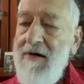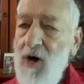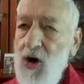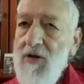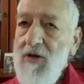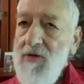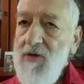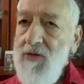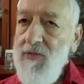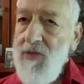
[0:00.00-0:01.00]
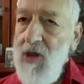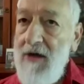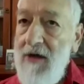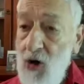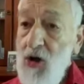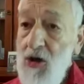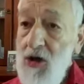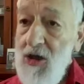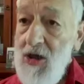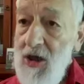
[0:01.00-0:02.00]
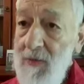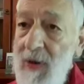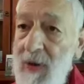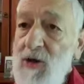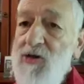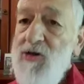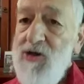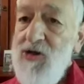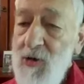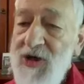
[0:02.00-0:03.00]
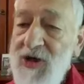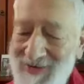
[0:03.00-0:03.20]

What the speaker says: all opposed to what